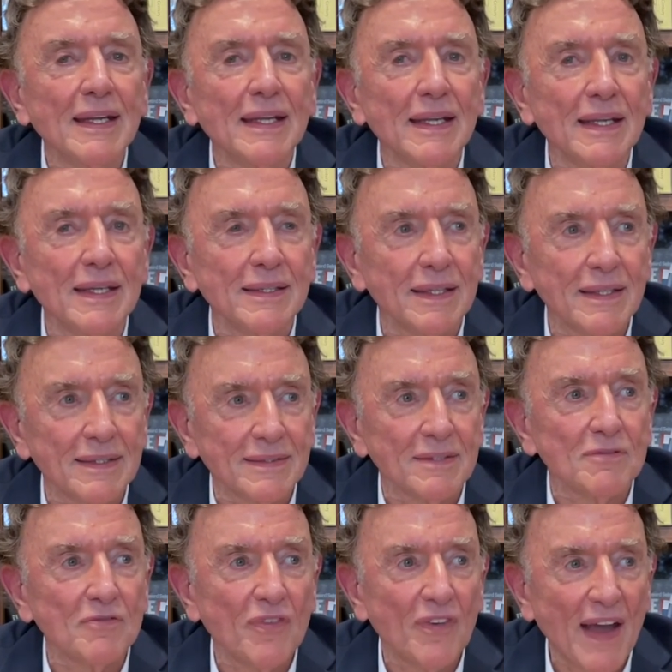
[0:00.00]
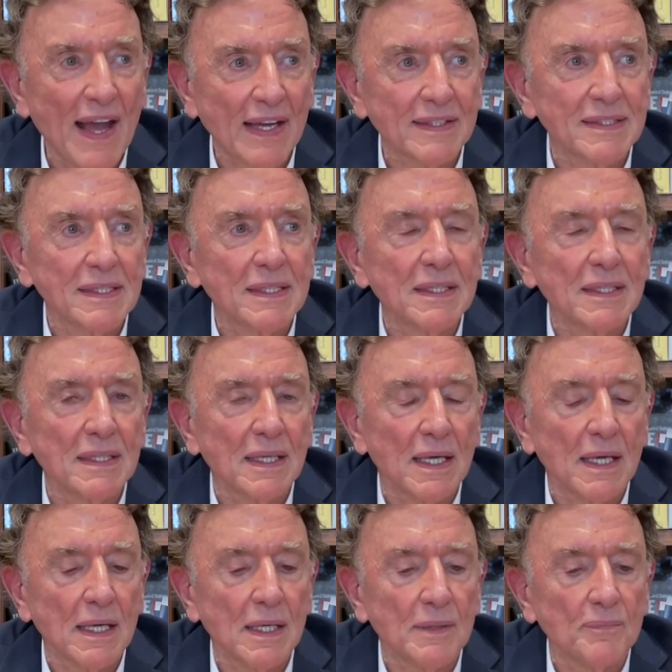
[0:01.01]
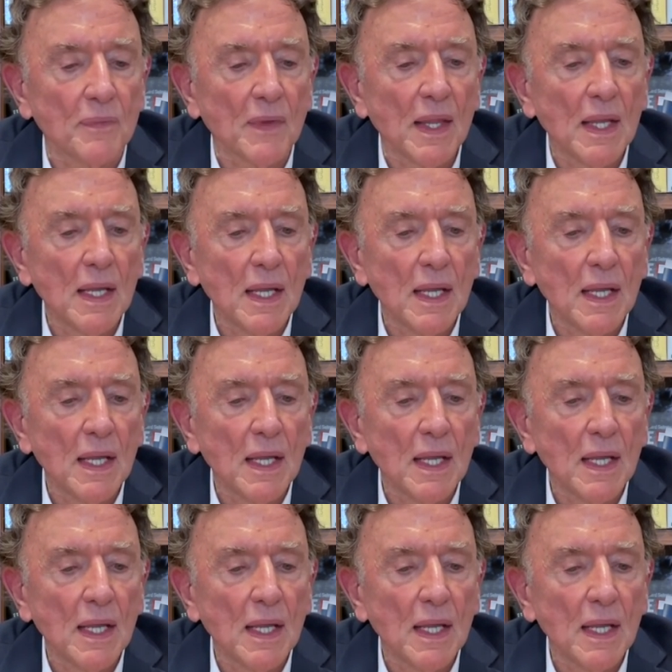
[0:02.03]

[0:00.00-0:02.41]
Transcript: it is in fact um,